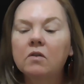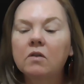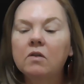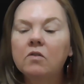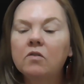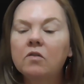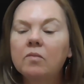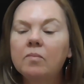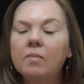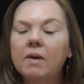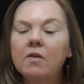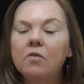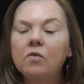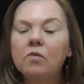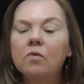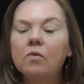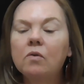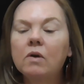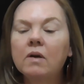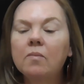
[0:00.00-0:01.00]
So just make
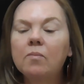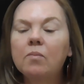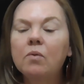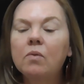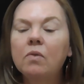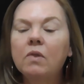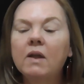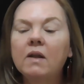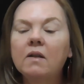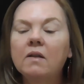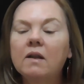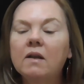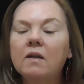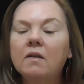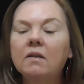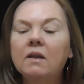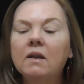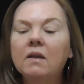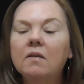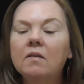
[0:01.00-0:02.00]
sure I put that
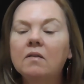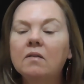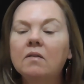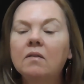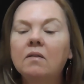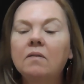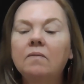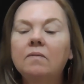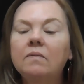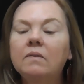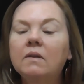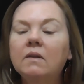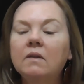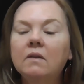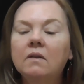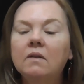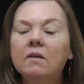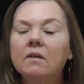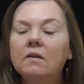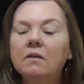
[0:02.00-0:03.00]
down there because
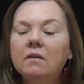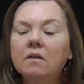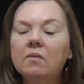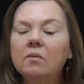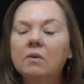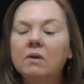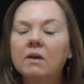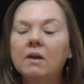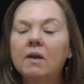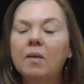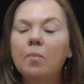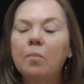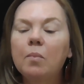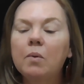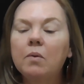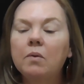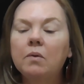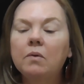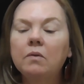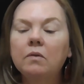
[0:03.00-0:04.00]
I don't want to get
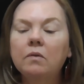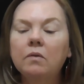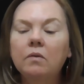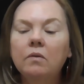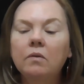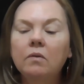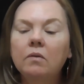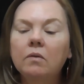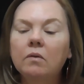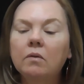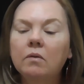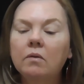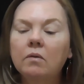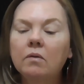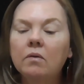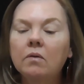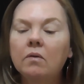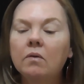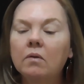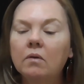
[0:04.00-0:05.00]
burnt.
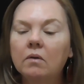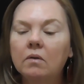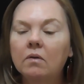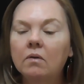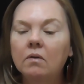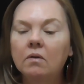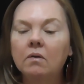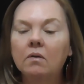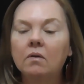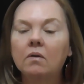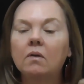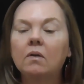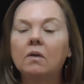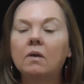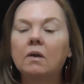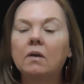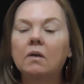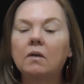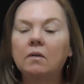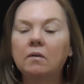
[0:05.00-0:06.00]

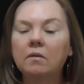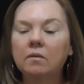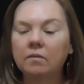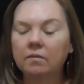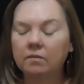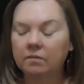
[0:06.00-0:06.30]
Okay.